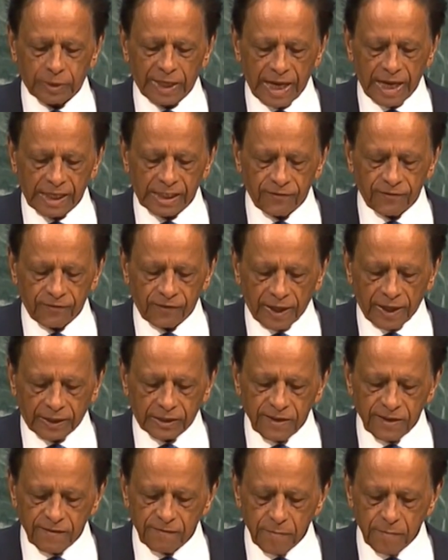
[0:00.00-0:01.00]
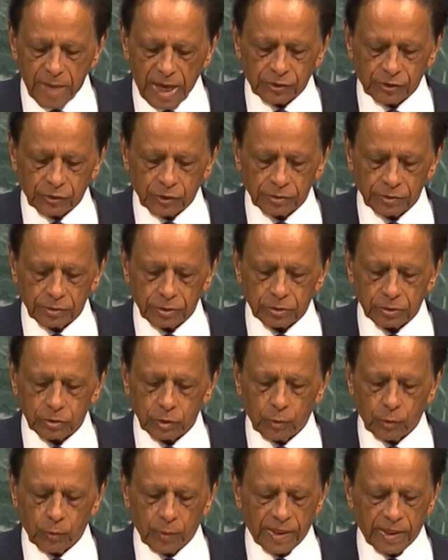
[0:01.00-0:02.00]
to take effective
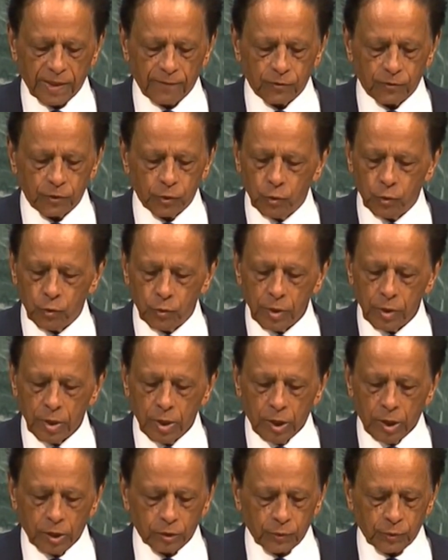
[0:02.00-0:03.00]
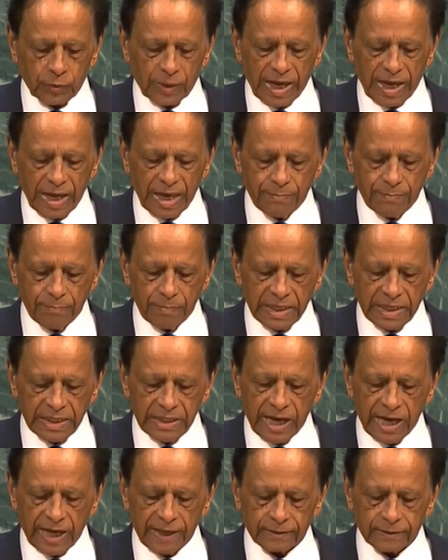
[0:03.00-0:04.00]
measures with a view to the
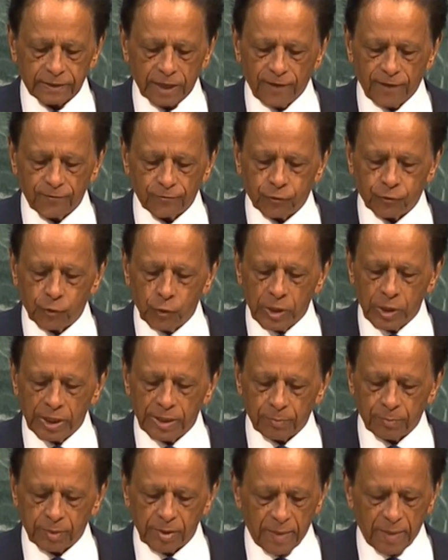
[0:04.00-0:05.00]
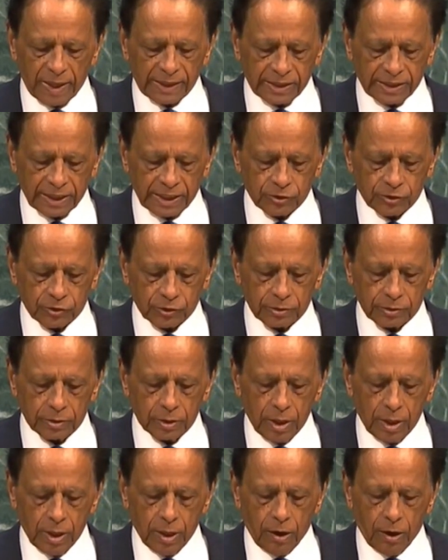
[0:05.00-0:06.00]
immediate and full
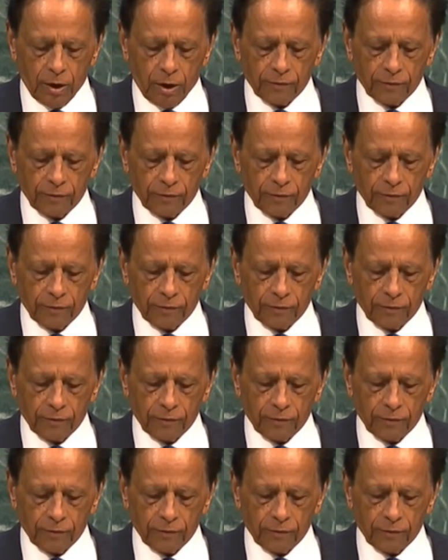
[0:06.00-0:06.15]
implementation